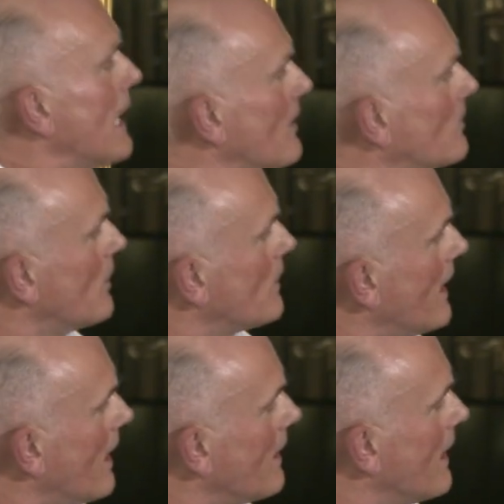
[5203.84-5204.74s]
And so
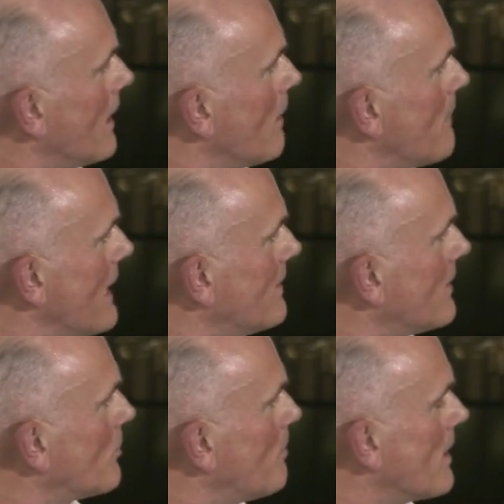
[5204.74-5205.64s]
Guerlain made
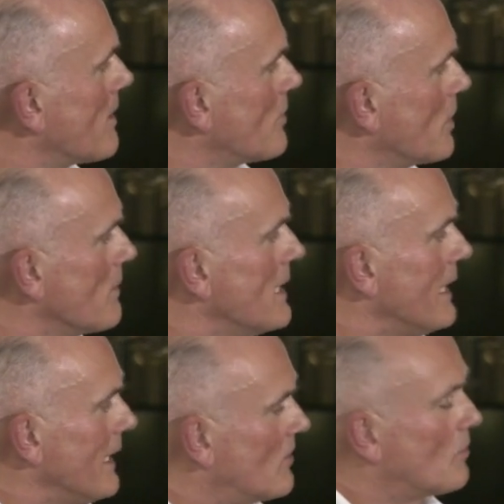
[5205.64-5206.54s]
this perfume
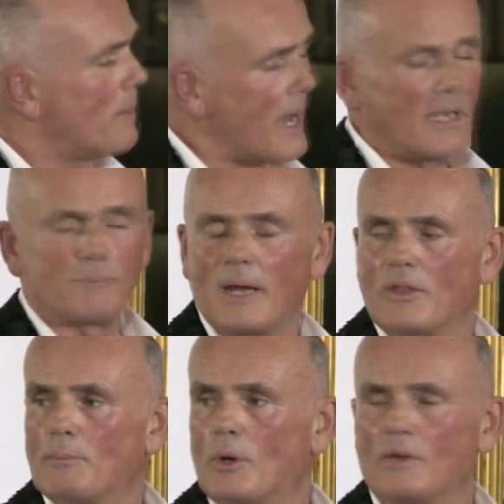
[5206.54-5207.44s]
inspired by
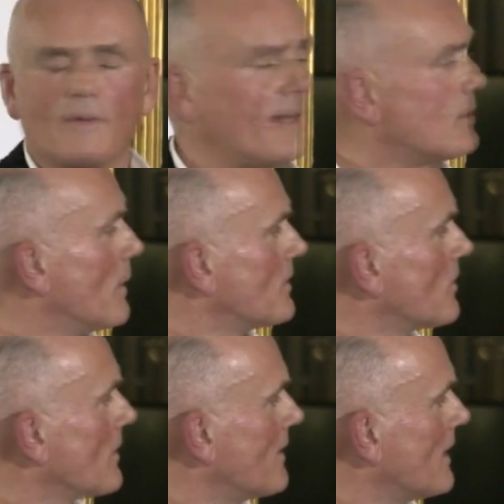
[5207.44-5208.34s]
the book of Antoine de
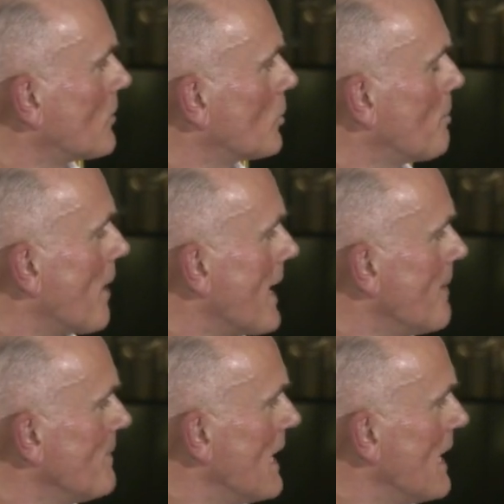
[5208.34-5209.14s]
Saint-Exupéry.